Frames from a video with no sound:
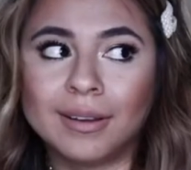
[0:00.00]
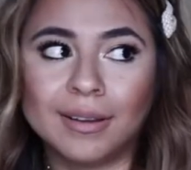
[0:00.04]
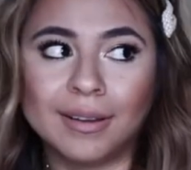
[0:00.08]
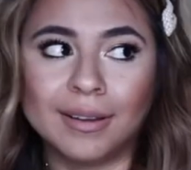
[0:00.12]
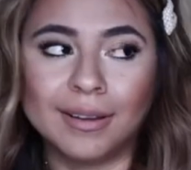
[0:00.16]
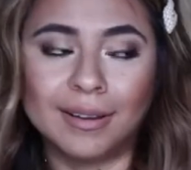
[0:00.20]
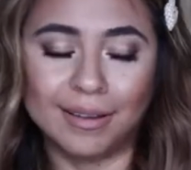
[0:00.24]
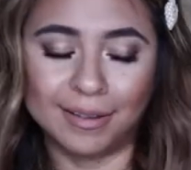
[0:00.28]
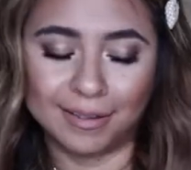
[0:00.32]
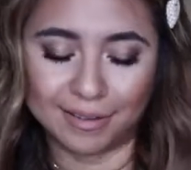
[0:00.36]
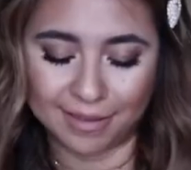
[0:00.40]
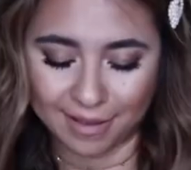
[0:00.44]

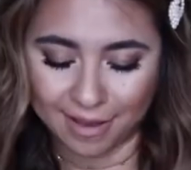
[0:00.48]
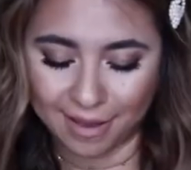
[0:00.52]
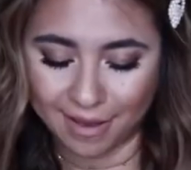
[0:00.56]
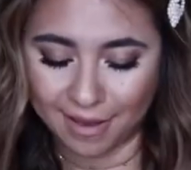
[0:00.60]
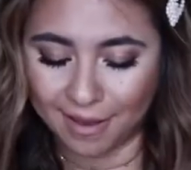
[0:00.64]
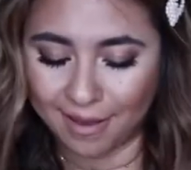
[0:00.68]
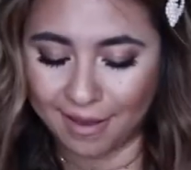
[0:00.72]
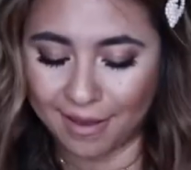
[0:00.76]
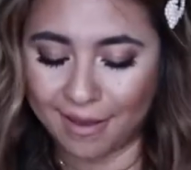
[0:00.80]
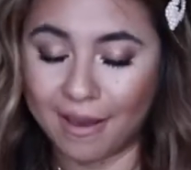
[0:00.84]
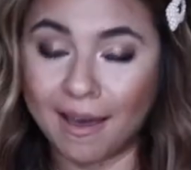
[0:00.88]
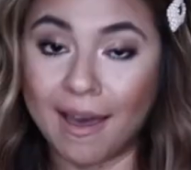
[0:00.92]
Uh,
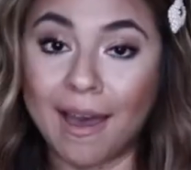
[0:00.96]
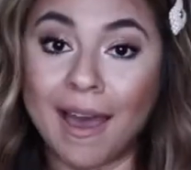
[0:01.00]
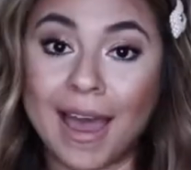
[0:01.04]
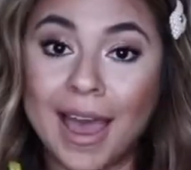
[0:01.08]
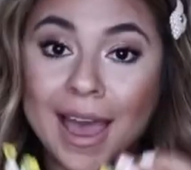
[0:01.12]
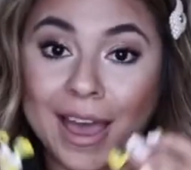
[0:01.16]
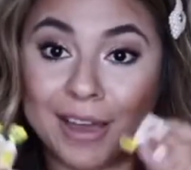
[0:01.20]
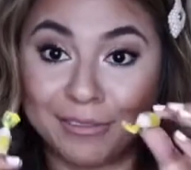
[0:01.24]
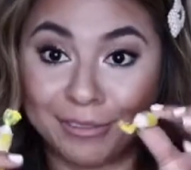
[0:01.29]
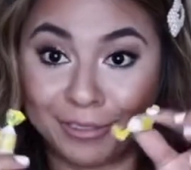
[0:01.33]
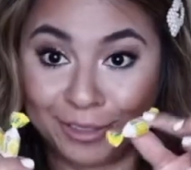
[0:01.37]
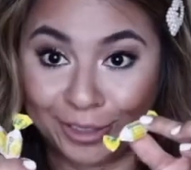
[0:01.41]
I
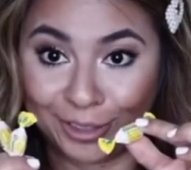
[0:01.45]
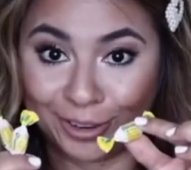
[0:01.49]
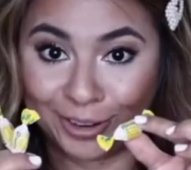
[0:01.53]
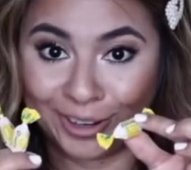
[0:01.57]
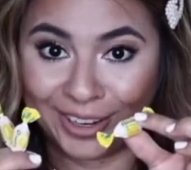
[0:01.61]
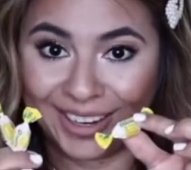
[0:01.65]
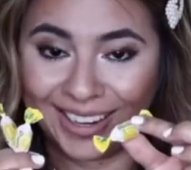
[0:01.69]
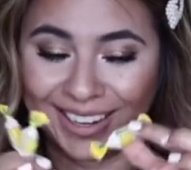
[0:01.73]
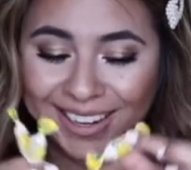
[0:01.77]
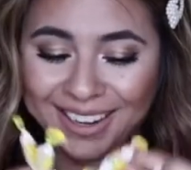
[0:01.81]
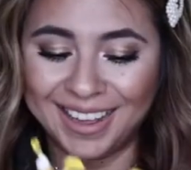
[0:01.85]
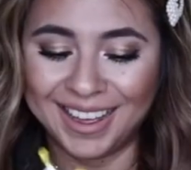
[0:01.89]
have
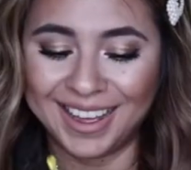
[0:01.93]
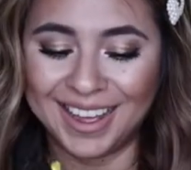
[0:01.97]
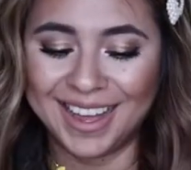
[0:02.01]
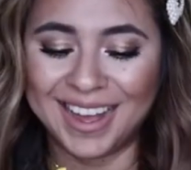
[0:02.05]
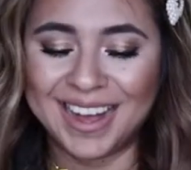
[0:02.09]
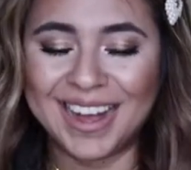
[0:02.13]
three.